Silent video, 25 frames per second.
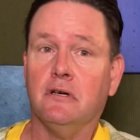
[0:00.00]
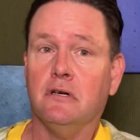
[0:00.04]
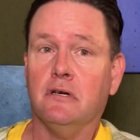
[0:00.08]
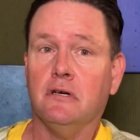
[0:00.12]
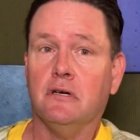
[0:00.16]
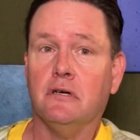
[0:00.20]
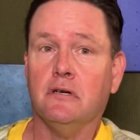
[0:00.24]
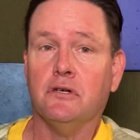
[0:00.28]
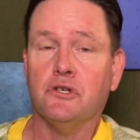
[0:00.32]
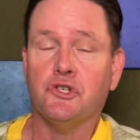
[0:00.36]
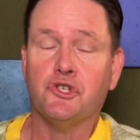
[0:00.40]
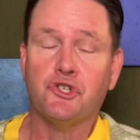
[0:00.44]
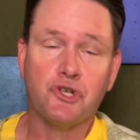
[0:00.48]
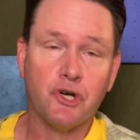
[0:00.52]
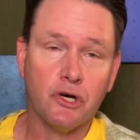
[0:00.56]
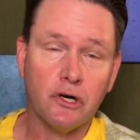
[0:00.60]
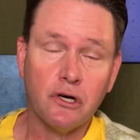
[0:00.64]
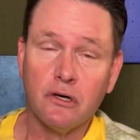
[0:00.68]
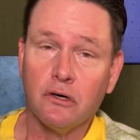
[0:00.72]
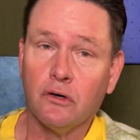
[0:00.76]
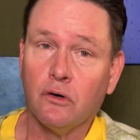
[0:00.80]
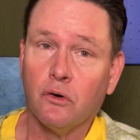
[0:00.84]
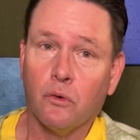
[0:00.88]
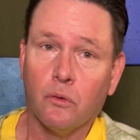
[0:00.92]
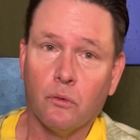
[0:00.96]

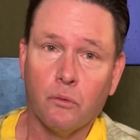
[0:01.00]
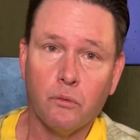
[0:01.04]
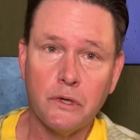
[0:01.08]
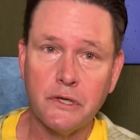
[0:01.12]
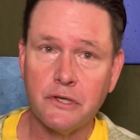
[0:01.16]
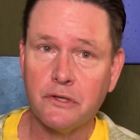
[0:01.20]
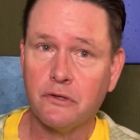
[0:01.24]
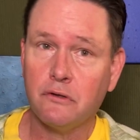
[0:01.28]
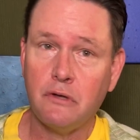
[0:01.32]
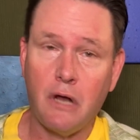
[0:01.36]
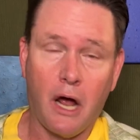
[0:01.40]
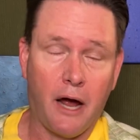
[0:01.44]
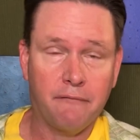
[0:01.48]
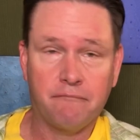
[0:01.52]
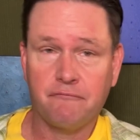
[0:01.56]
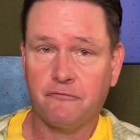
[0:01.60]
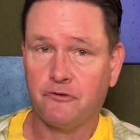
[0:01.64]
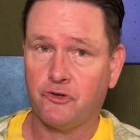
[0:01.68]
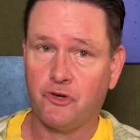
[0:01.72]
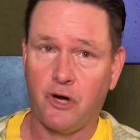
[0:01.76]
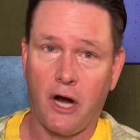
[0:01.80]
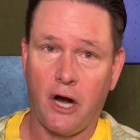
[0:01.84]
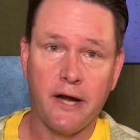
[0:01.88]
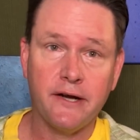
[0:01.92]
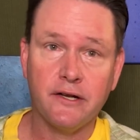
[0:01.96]
sure, I've
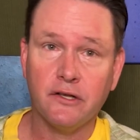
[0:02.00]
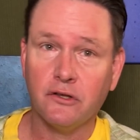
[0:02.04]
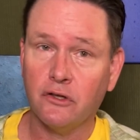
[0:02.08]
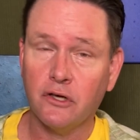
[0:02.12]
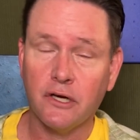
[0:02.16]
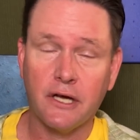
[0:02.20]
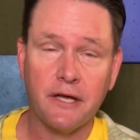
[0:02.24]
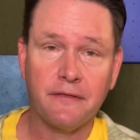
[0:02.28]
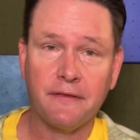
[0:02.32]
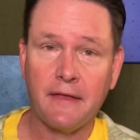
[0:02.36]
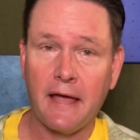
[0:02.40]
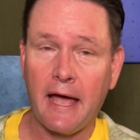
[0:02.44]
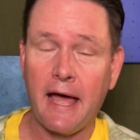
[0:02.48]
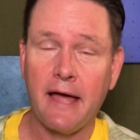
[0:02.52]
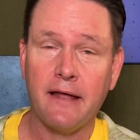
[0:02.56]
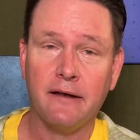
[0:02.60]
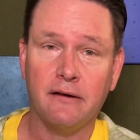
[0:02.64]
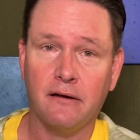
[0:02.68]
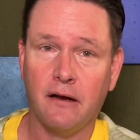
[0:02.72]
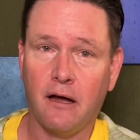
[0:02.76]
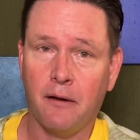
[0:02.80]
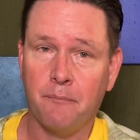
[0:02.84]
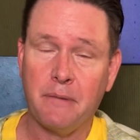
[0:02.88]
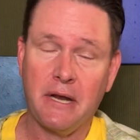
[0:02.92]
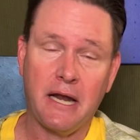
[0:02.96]
tried to look at that.
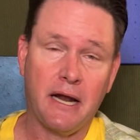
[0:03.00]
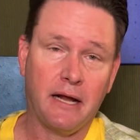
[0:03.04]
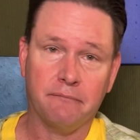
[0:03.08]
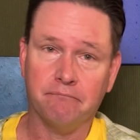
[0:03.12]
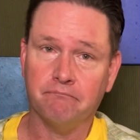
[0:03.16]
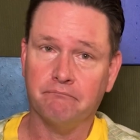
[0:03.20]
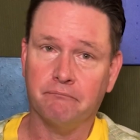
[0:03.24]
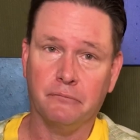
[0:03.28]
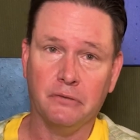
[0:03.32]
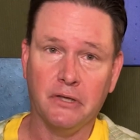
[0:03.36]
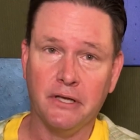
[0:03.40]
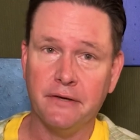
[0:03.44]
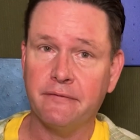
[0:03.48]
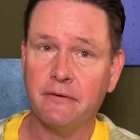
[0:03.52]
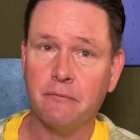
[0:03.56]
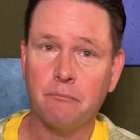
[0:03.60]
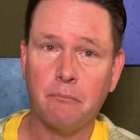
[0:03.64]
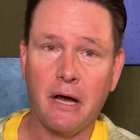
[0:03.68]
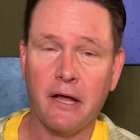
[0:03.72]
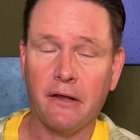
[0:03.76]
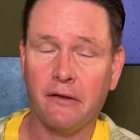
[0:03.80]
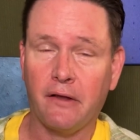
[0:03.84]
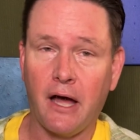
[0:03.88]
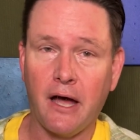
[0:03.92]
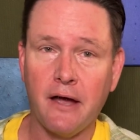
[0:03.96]
I mean, I'm living my
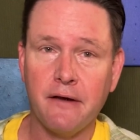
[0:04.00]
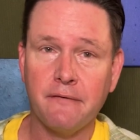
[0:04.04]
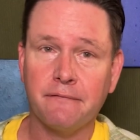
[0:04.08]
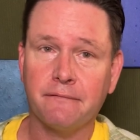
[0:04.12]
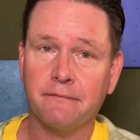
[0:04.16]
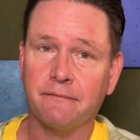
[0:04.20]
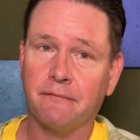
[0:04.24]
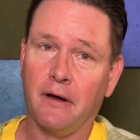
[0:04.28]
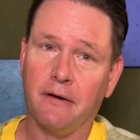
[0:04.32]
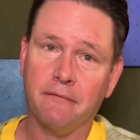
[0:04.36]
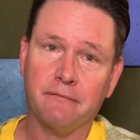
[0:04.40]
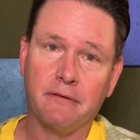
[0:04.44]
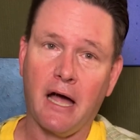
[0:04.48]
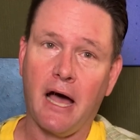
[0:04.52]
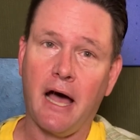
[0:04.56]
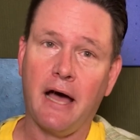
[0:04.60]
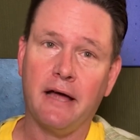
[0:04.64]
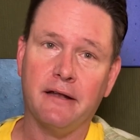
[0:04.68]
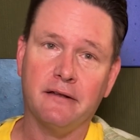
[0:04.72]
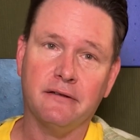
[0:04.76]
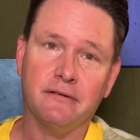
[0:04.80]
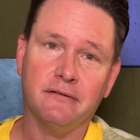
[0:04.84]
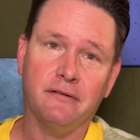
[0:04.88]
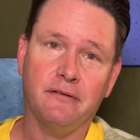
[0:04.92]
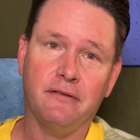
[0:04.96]
life. I've got
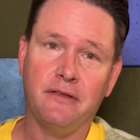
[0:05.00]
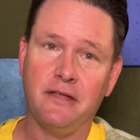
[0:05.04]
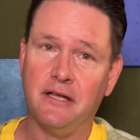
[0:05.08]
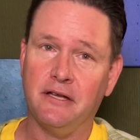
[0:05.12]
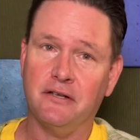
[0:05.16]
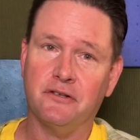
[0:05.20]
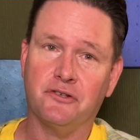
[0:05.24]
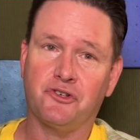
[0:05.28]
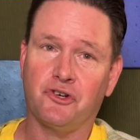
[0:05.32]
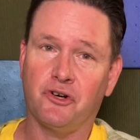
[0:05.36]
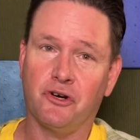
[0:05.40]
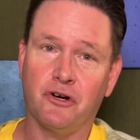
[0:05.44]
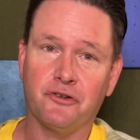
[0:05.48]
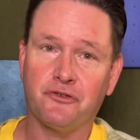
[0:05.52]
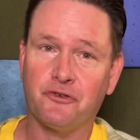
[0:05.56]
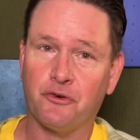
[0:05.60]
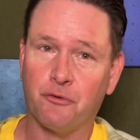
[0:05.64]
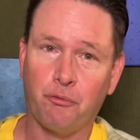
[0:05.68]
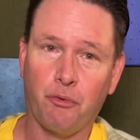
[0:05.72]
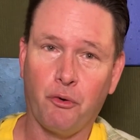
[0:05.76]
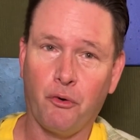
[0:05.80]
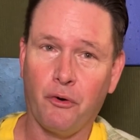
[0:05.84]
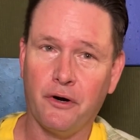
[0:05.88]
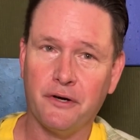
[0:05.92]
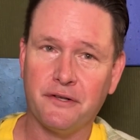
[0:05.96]
the insurance
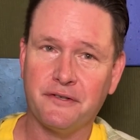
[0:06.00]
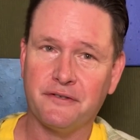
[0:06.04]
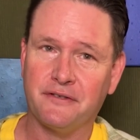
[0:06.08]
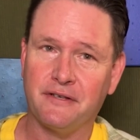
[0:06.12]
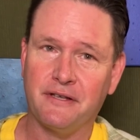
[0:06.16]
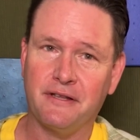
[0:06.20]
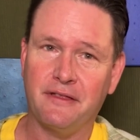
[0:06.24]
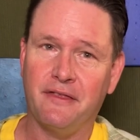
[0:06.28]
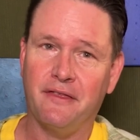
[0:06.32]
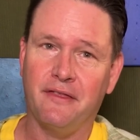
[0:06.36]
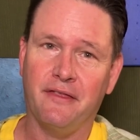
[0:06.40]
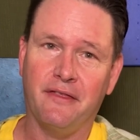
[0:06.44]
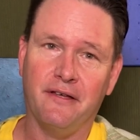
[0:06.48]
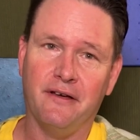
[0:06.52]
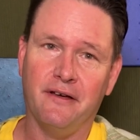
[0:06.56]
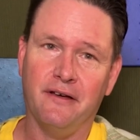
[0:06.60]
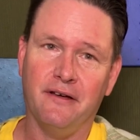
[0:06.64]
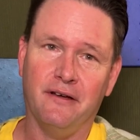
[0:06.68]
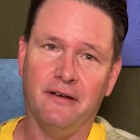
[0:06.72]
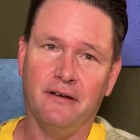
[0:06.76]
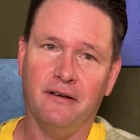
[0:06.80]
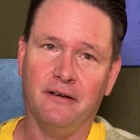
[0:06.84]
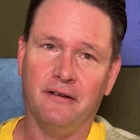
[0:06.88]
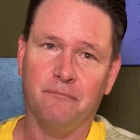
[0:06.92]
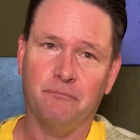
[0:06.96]
reports and
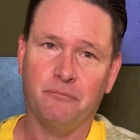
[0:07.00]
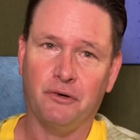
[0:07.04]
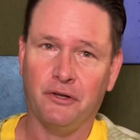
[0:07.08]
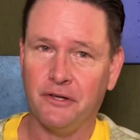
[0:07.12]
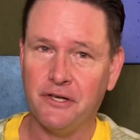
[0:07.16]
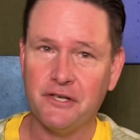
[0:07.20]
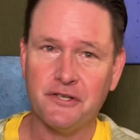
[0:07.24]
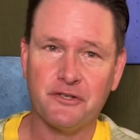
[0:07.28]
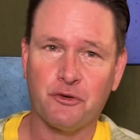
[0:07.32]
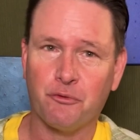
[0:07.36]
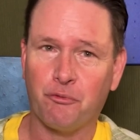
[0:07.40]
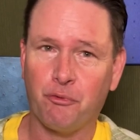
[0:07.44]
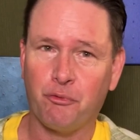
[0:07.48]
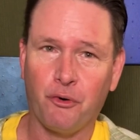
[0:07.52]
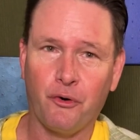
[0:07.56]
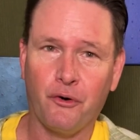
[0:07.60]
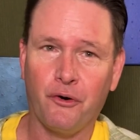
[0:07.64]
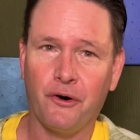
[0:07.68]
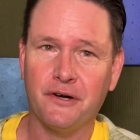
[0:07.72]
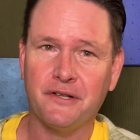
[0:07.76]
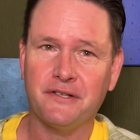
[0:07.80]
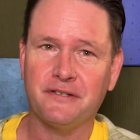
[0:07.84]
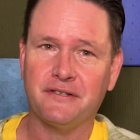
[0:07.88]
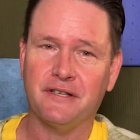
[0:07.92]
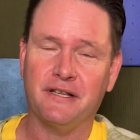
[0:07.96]
the police
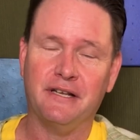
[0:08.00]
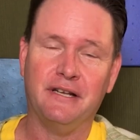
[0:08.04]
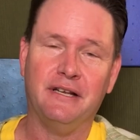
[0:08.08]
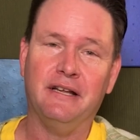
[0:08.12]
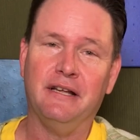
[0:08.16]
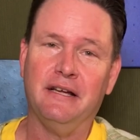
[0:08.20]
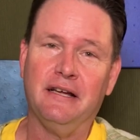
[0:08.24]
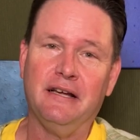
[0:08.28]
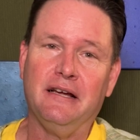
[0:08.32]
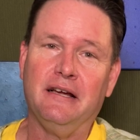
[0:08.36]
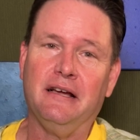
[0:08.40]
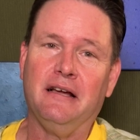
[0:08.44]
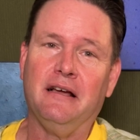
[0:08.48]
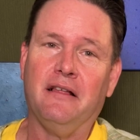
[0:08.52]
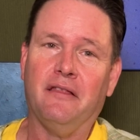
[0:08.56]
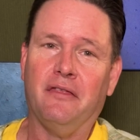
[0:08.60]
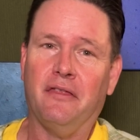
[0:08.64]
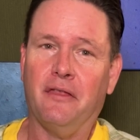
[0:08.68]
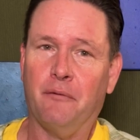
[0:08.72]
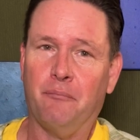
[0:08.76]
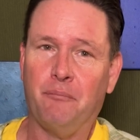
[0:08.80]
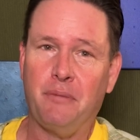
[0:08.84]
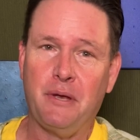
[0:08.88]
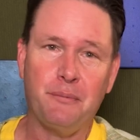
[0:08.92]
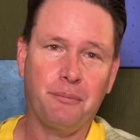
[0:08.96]
reports and the
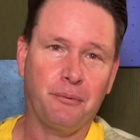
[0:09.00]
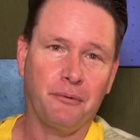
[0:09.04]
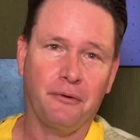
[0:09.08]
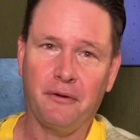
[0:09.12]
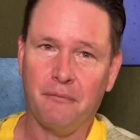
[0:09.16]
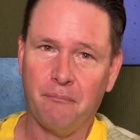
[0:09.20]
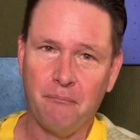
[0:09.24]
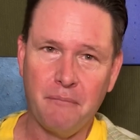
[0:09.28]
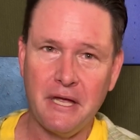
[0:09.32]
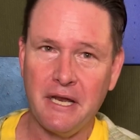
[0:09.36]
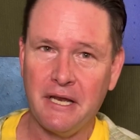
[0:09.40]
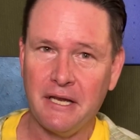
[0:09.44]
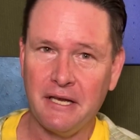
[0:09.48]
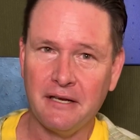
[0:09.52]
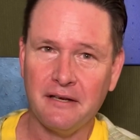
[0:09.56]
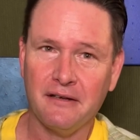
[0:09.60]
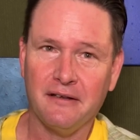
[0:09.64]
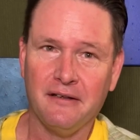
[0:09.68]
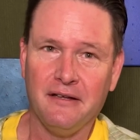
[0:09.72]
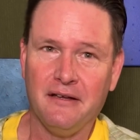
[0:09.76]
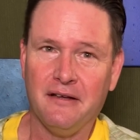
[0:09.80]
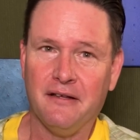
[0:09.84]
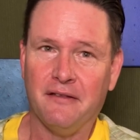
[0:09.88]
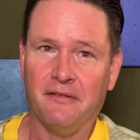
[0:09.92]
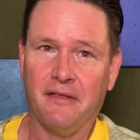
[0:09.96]
people admitting
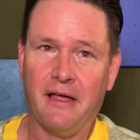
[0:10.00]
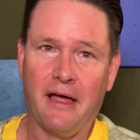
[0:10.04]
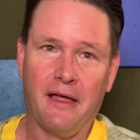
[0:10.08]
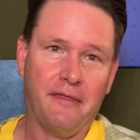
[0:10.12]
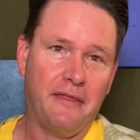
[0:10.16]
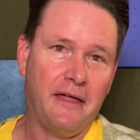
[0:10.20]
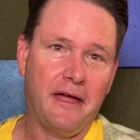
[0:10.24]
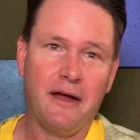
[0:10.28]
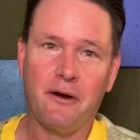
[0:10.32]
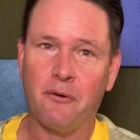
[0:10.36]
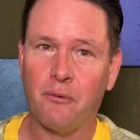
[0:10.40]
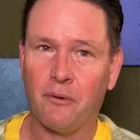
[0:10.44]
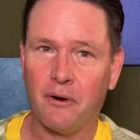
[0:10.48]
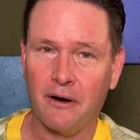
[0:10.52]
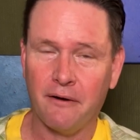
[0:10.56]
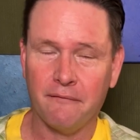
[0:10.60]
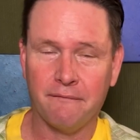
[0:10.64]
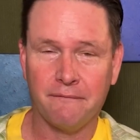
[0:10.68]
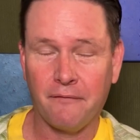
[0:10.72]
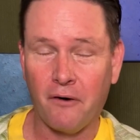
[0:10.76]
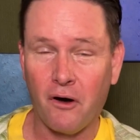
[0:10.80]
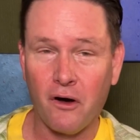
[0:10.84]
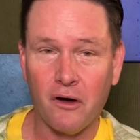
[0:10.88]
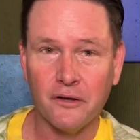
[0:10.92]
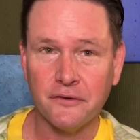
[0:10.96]
that they were at
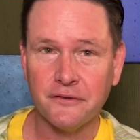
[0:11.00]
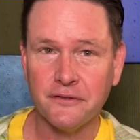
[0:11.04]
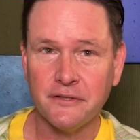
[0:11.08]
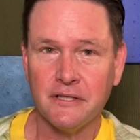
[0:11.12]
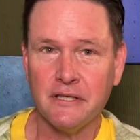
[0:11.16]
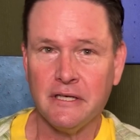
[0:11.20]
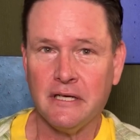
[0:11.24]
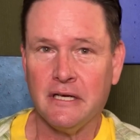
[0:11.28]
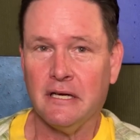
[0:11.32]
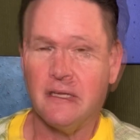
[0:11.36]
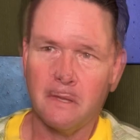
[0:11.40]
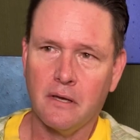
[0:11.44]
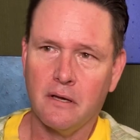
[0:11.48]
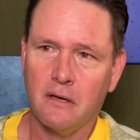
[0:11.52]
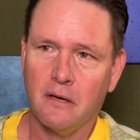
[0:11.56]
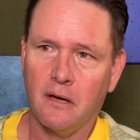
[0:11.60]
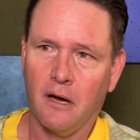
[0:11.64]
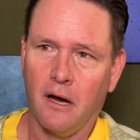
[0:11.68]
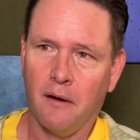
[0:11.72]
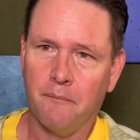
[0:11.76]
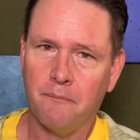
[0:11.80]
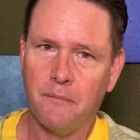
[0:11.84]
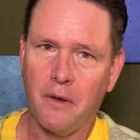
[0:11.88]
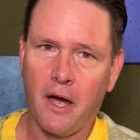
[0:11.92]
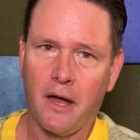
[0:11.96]
fault.
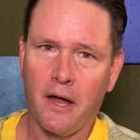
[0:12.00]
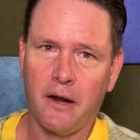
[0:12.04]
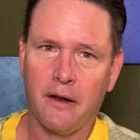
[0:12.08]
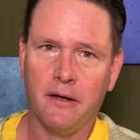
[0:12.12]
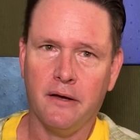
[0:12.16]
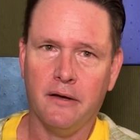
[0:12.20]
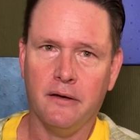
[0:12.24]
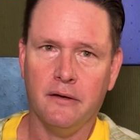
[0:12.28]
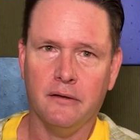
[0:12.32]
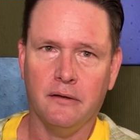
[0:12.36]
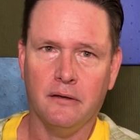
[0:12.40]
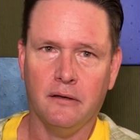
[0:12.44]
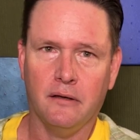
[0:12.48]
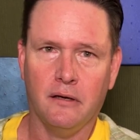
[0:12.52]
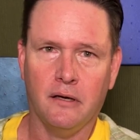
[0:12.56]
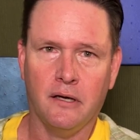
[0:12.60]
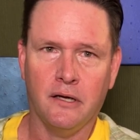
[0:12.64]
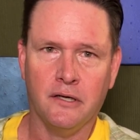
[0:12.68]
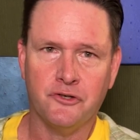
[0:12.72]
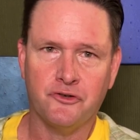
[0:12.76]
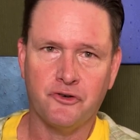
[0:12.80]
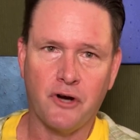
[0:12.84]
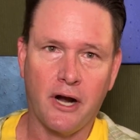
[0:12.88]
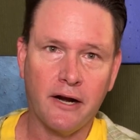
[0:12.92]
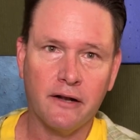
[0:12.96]
I'm not a
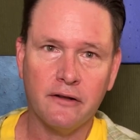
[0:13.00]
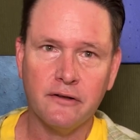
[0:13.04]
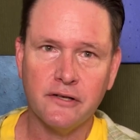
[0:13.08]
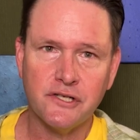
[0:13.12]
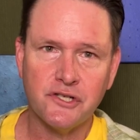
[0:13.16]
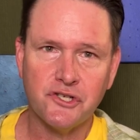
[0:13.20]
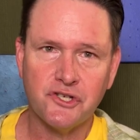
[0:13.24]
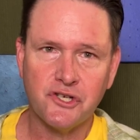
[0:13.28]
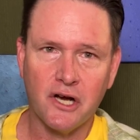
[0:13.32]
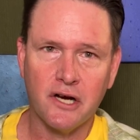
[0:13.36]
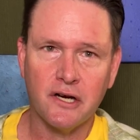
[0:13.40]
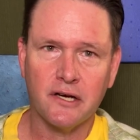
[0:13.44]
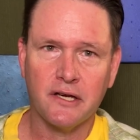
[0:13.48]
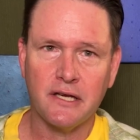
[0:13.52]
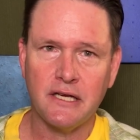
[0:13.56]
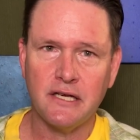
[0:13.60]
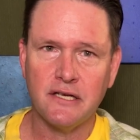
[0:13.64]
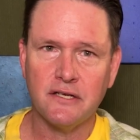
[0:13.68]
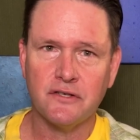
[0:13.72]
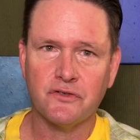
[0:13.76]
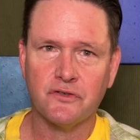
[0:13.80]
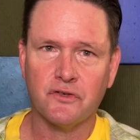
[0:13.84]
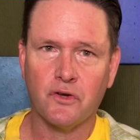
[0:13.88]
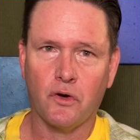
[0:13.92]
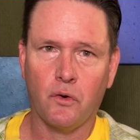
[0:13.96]
adrenaline junkie,
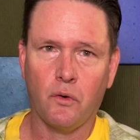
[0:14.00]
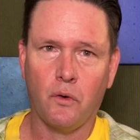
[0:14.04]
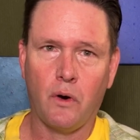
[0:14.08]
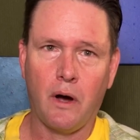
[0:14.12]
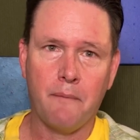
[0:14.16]
so I'm